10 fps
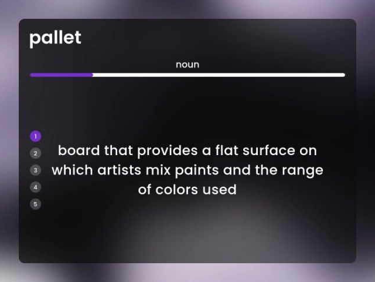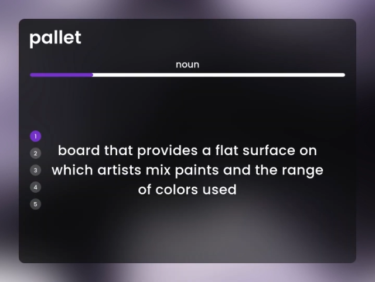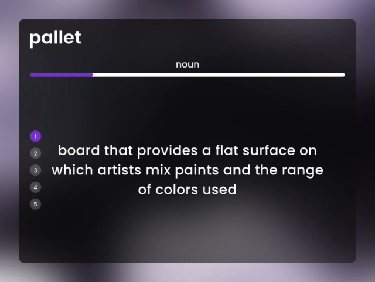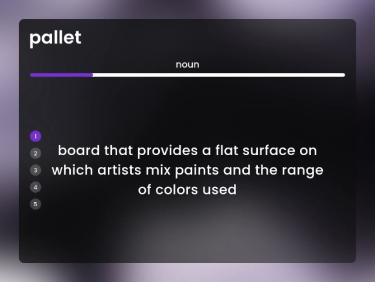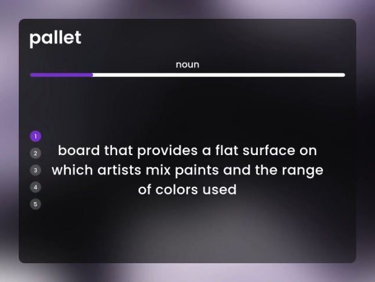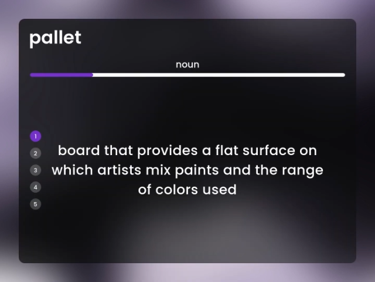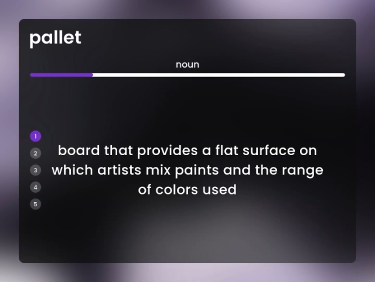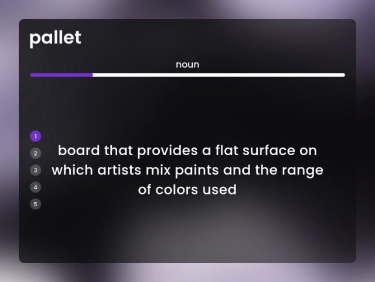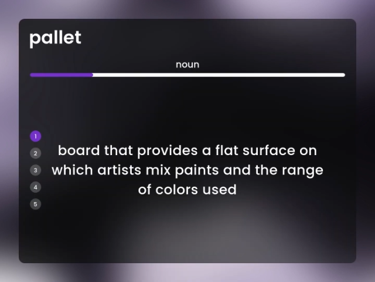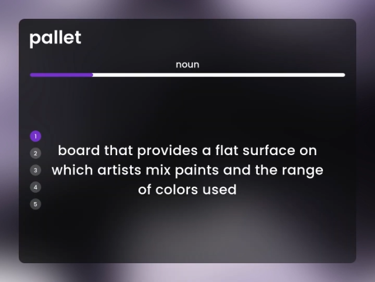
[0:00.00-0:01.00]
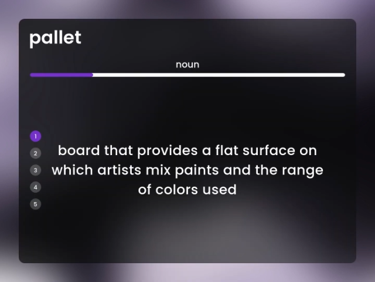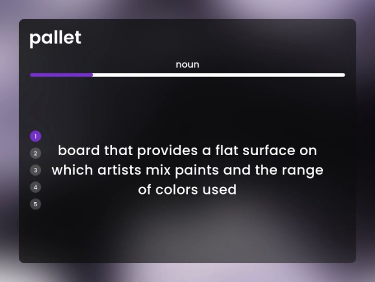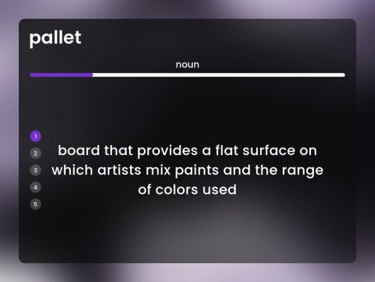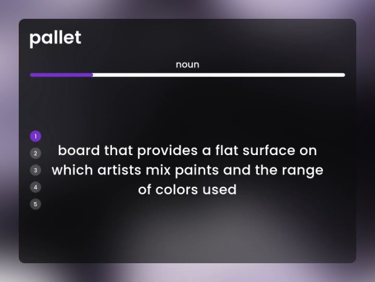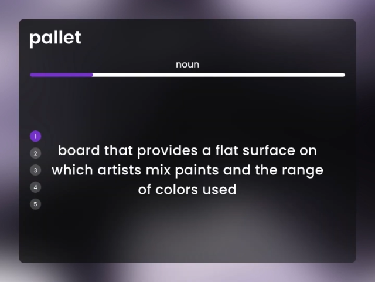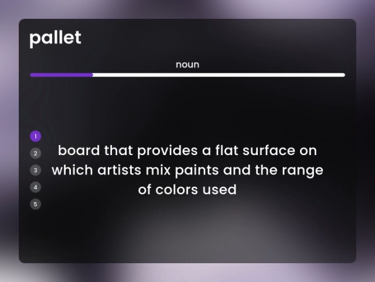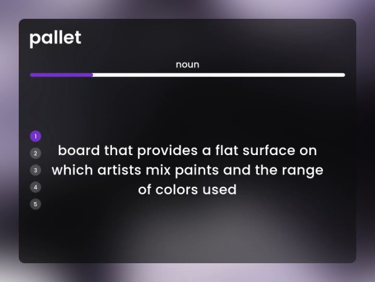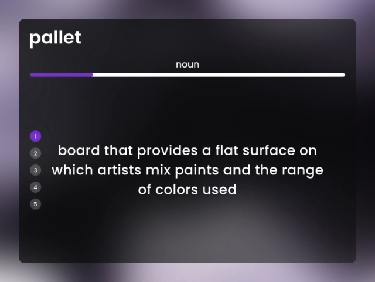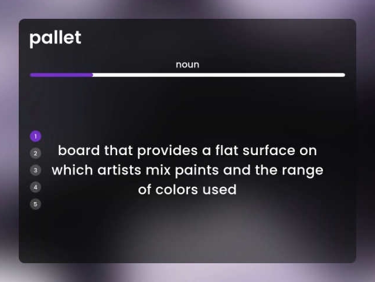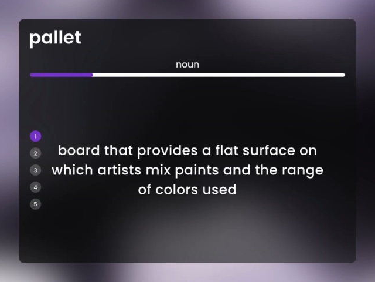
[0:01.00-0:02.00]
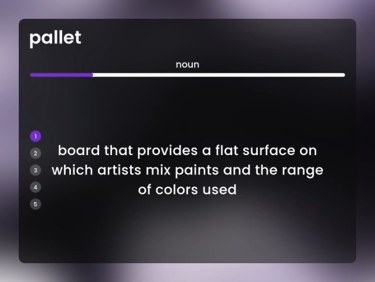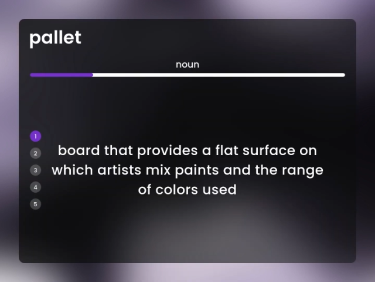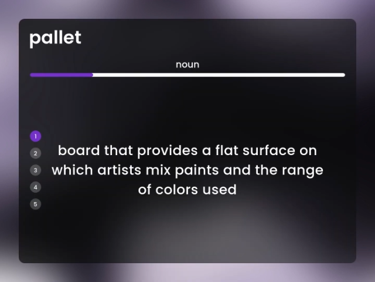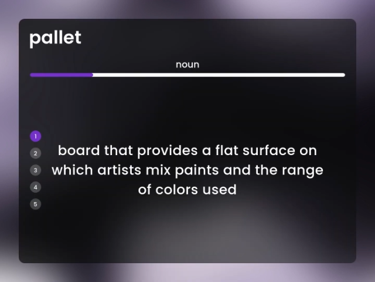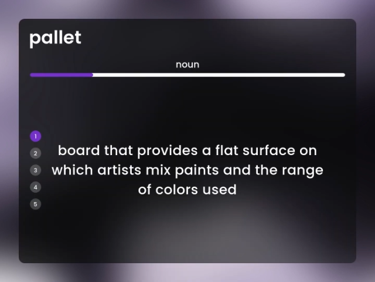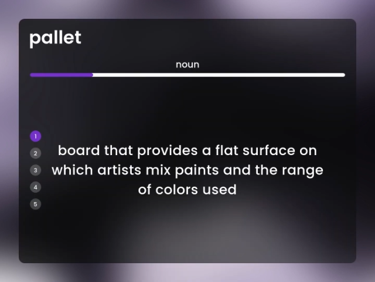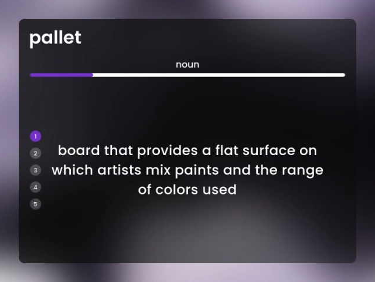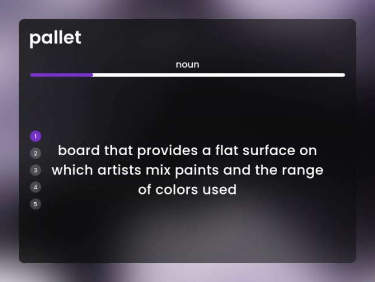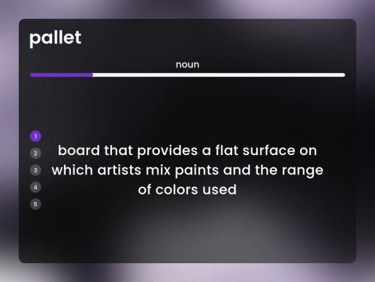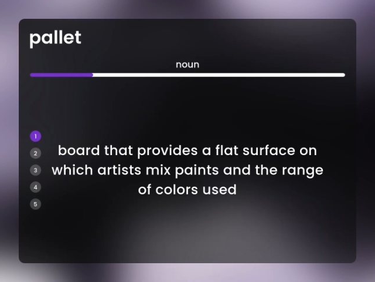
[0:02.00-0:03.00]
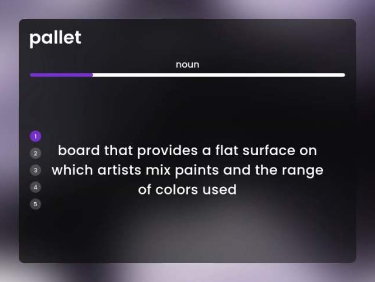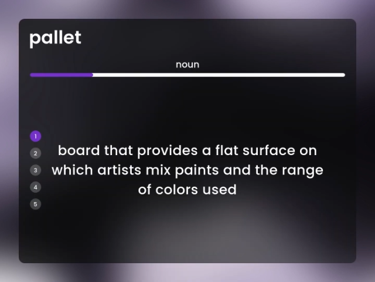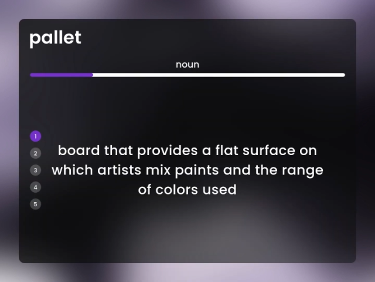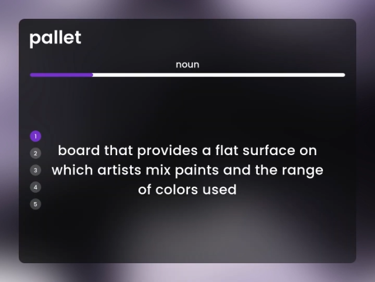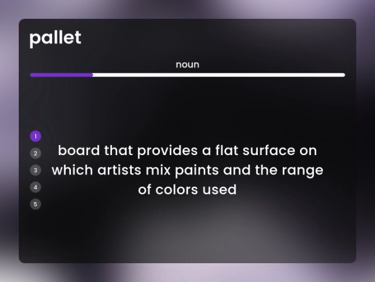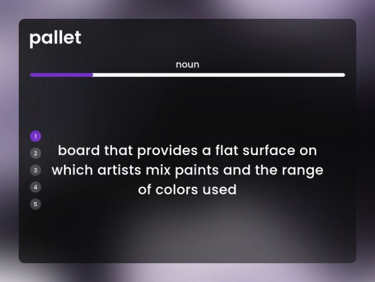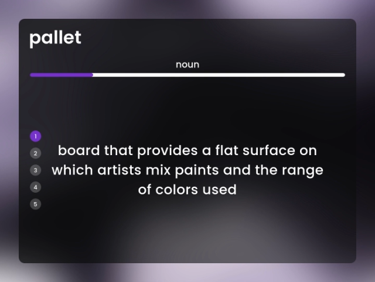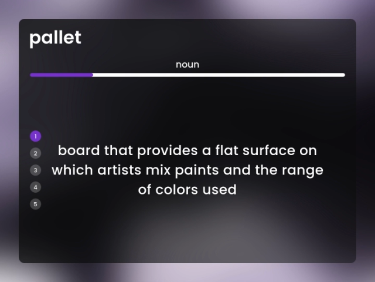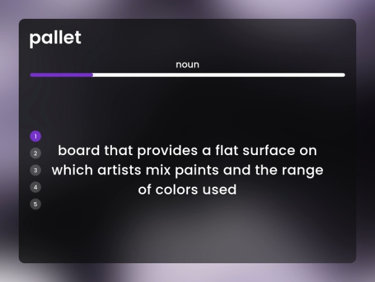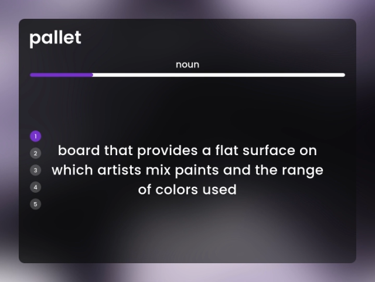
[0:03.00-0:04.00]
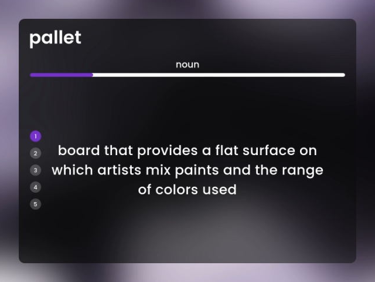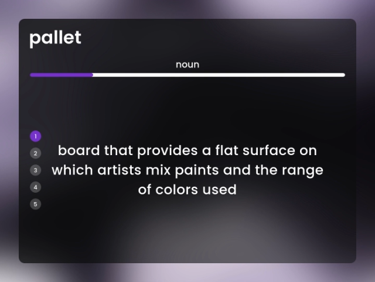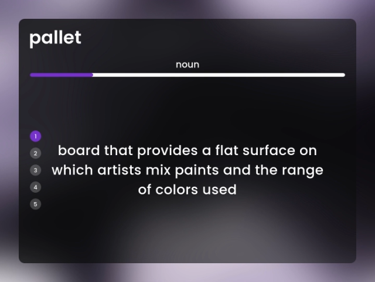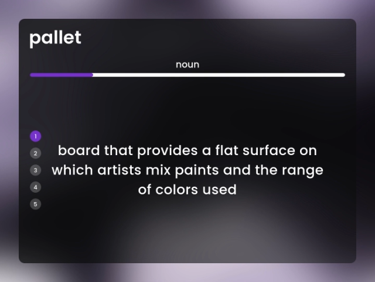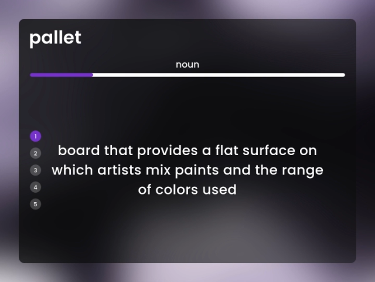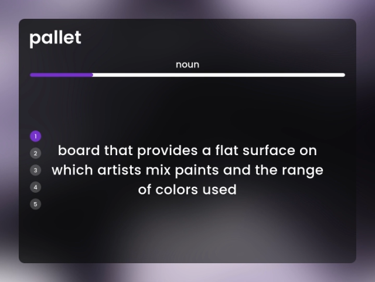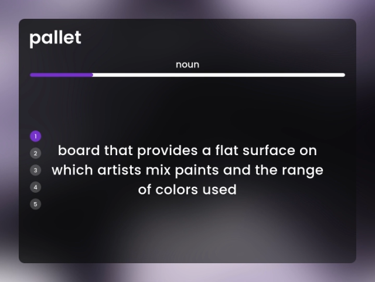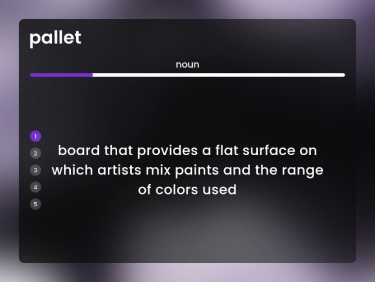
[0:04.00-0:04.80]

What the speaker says: (no speaker visible)